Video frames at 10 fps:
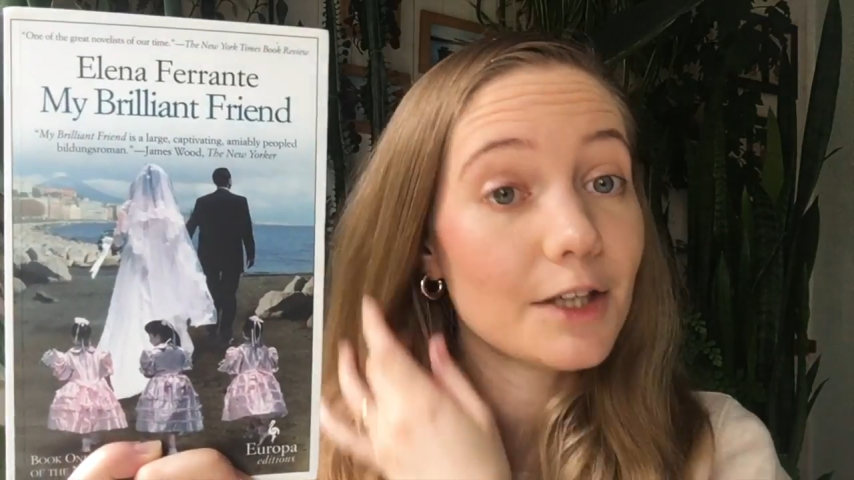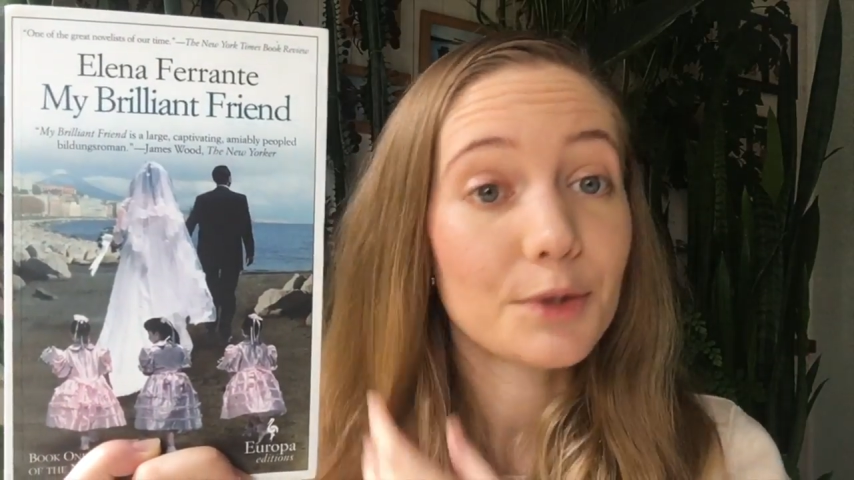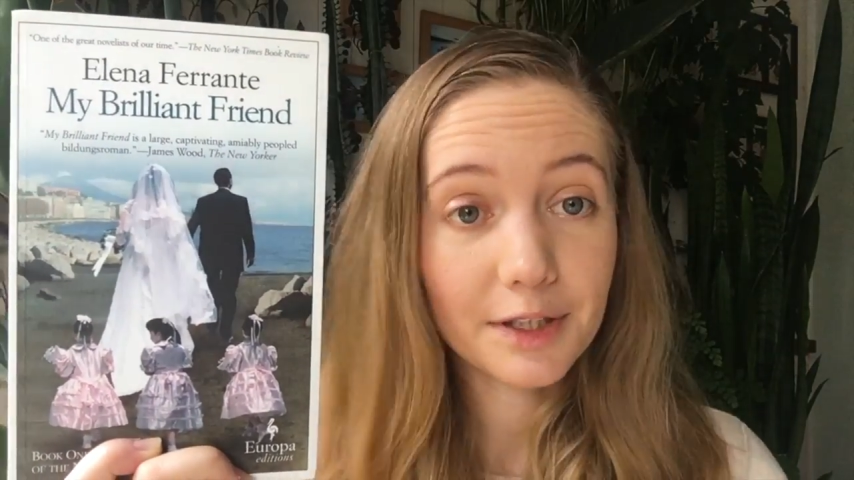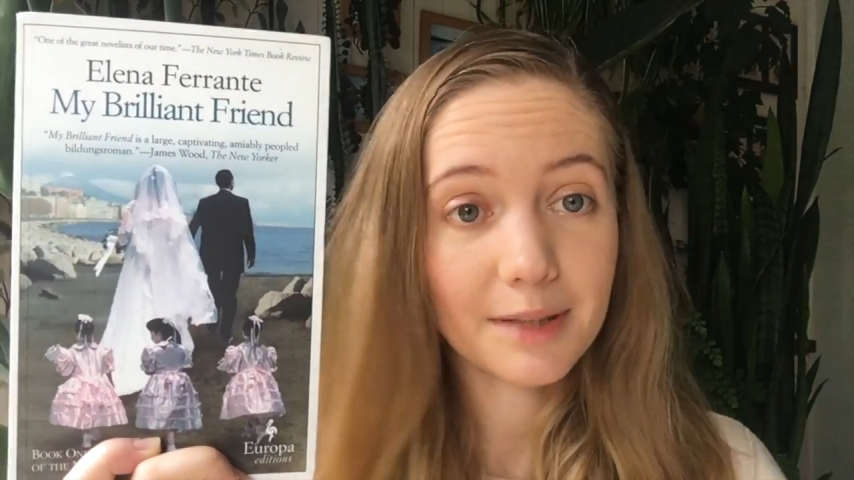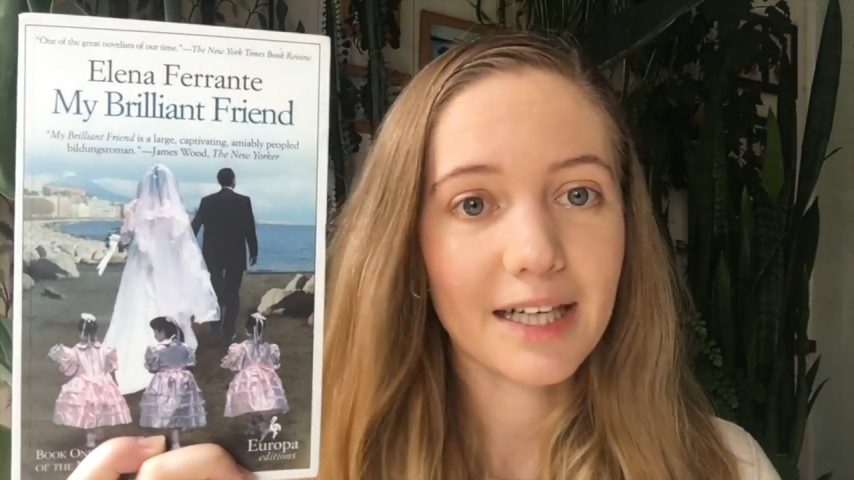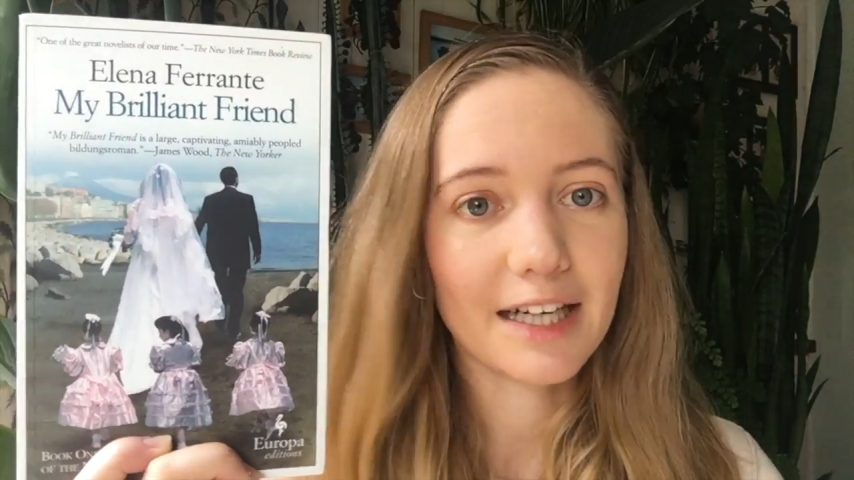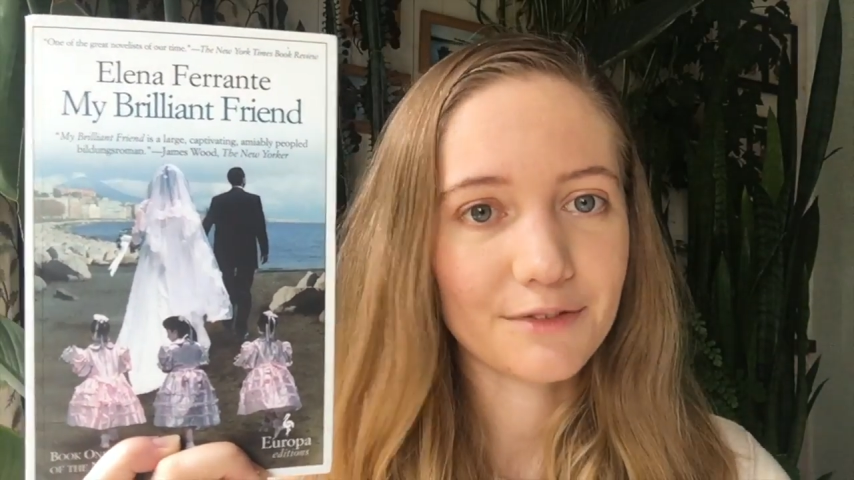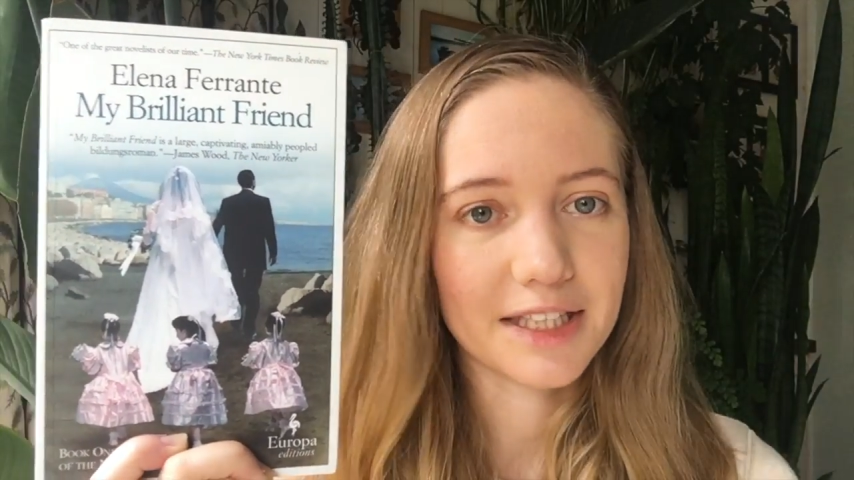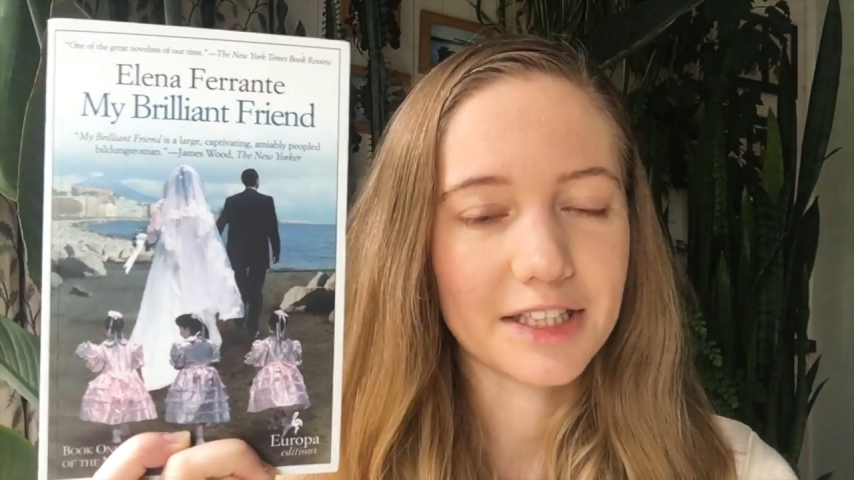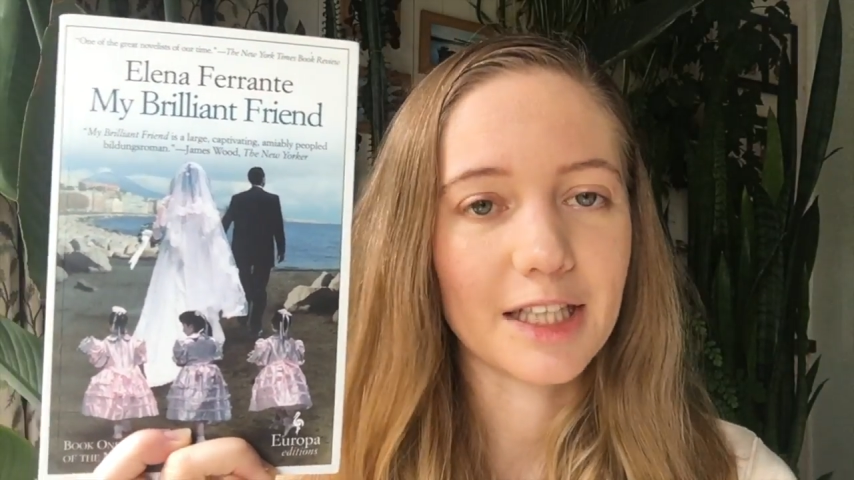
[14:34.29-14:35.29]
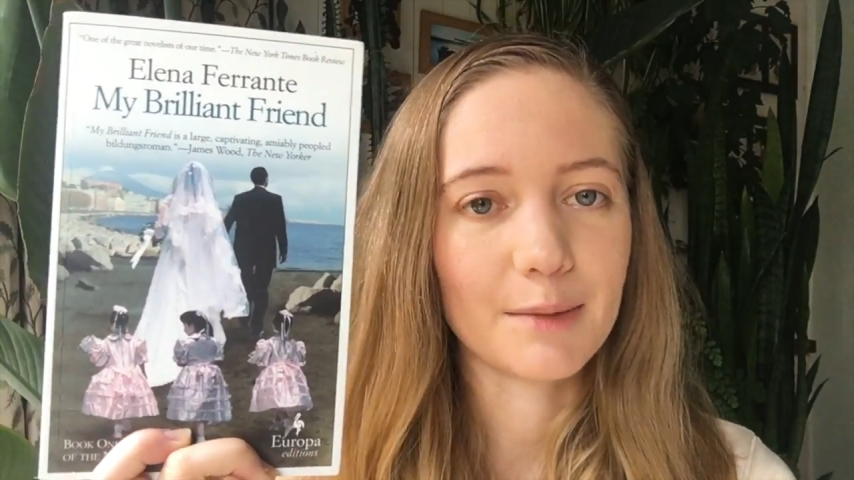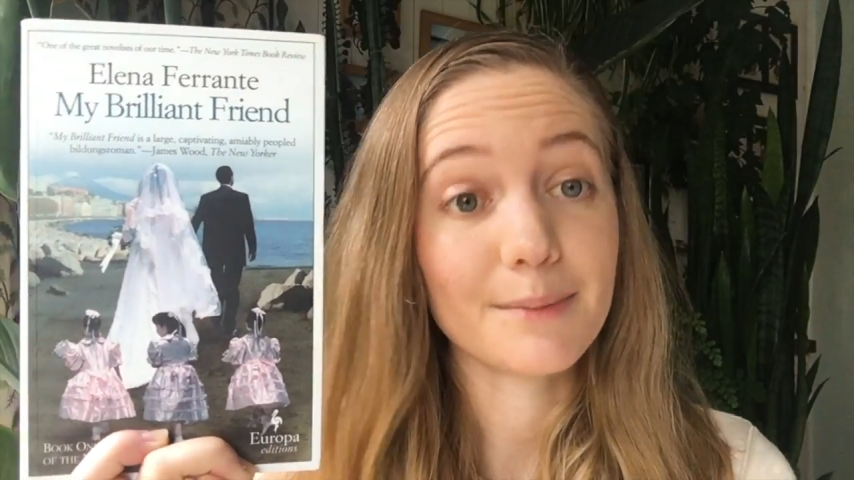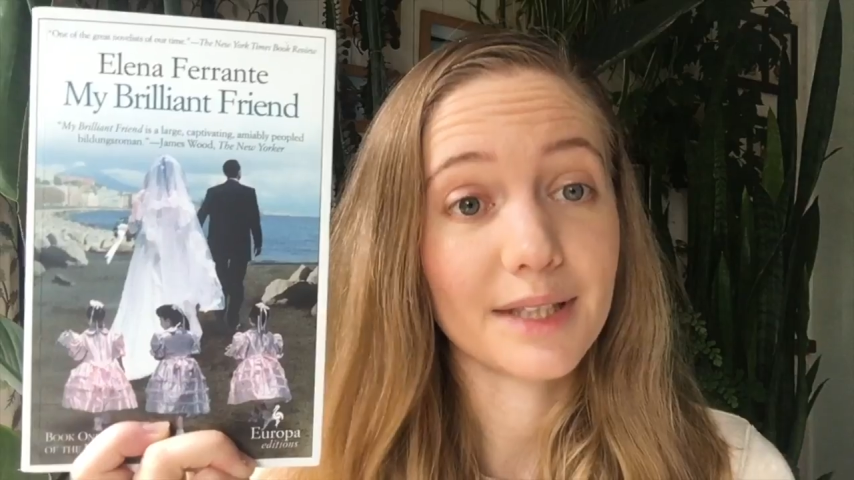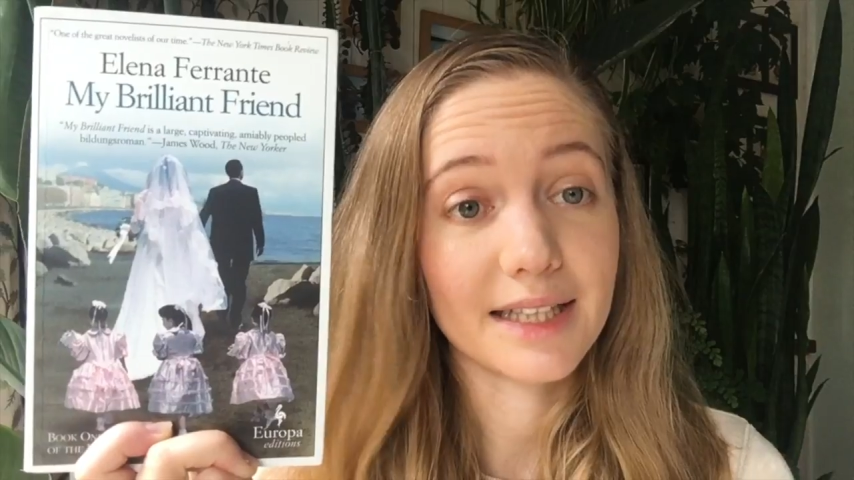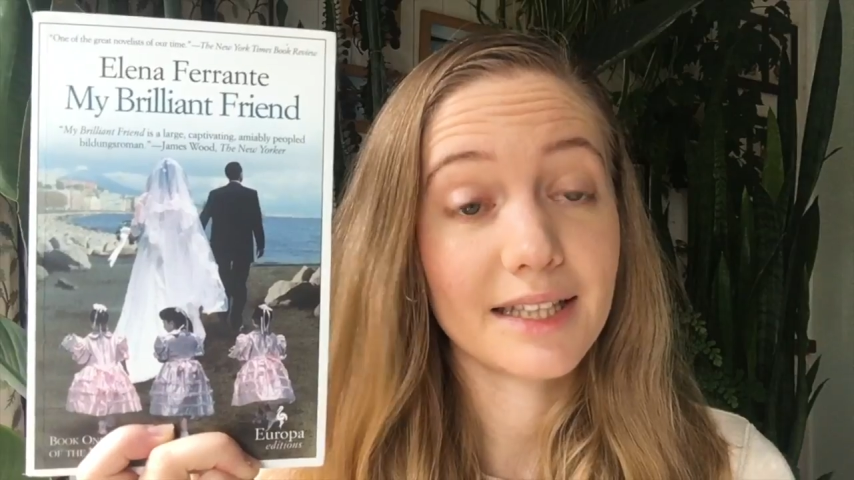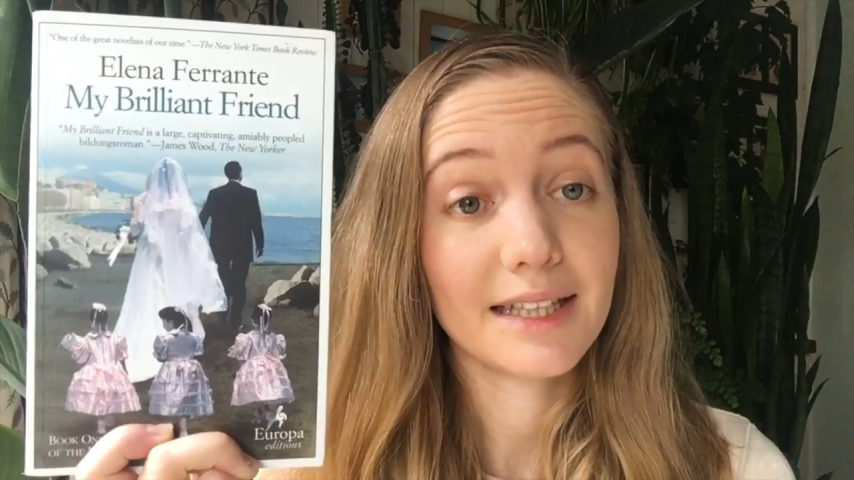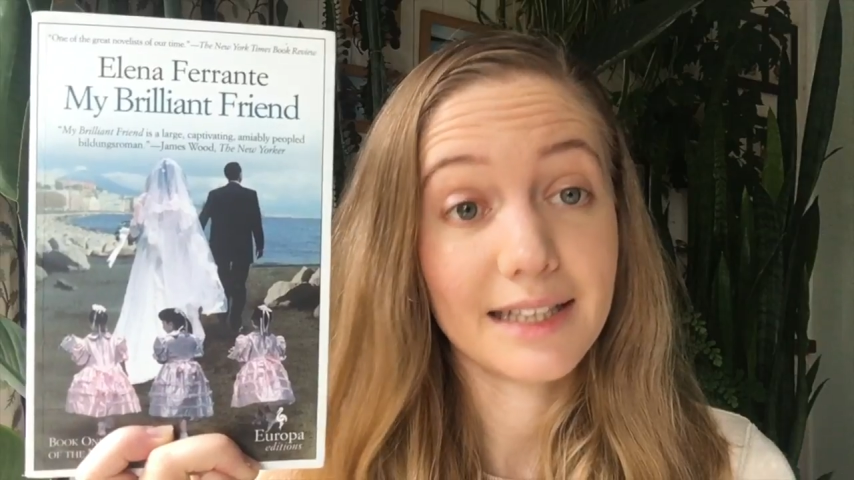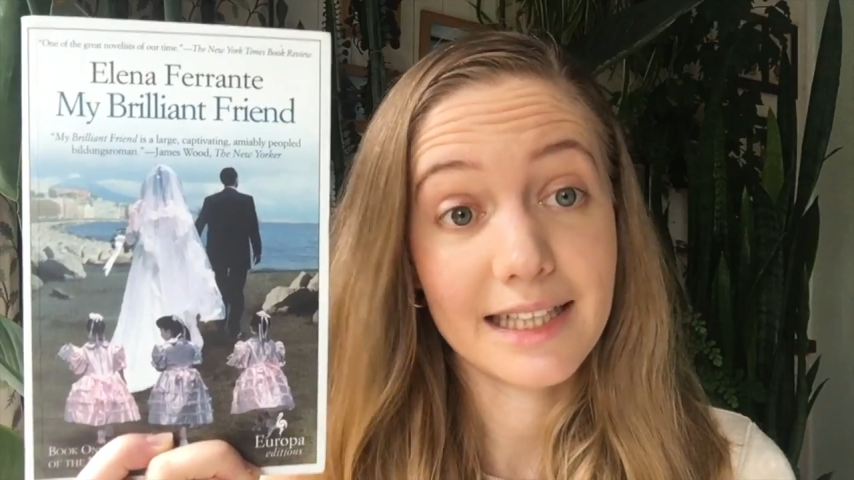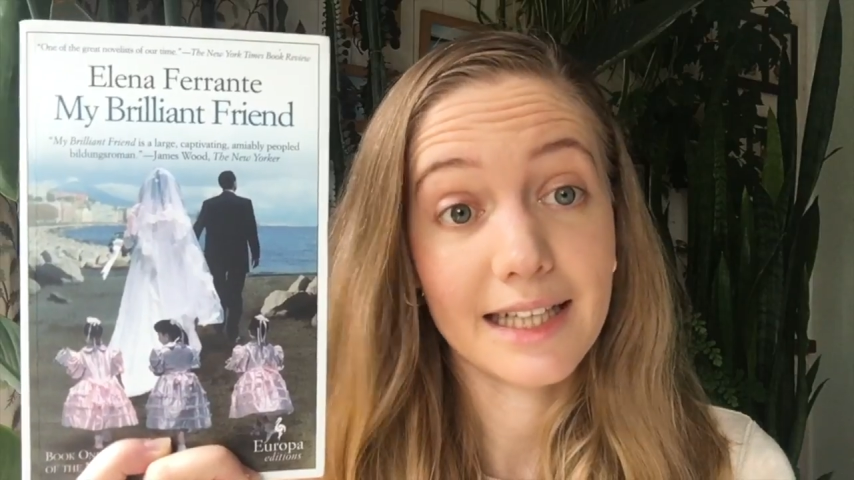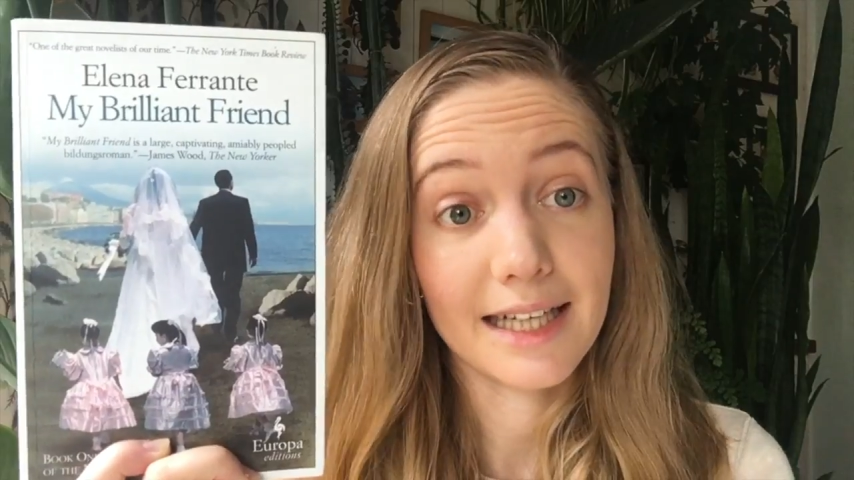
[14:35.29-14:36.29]
Talking about her friendship with
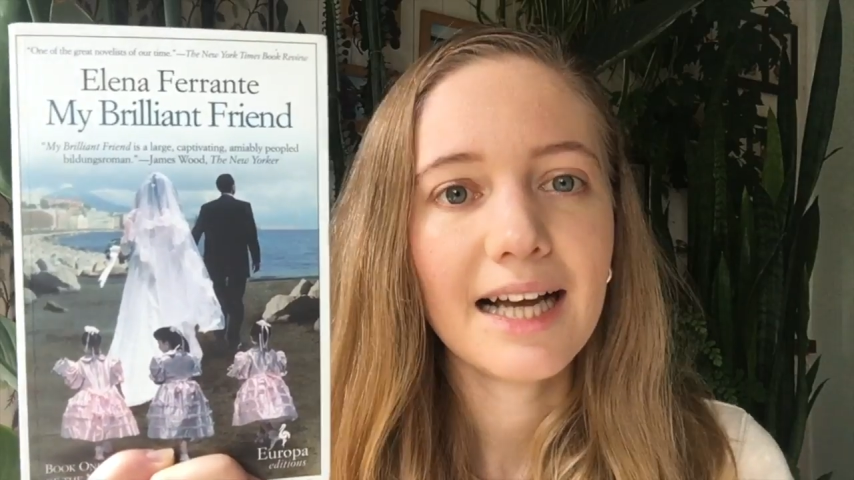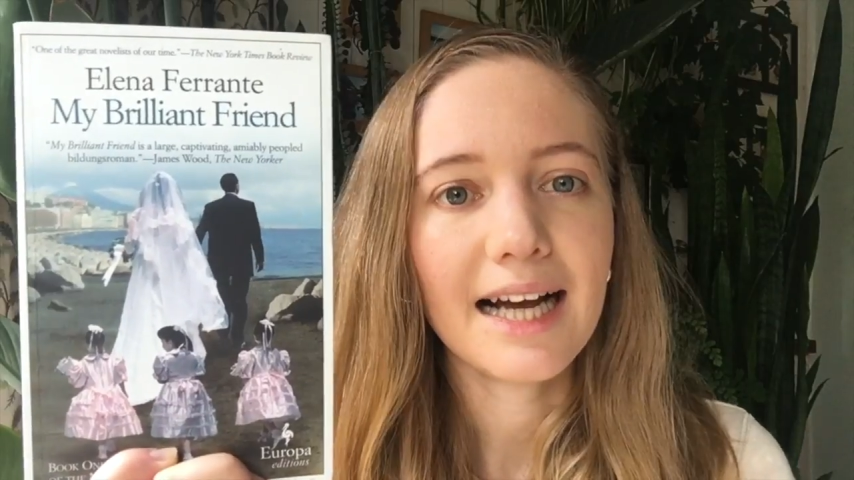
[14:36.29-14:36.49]
Lila,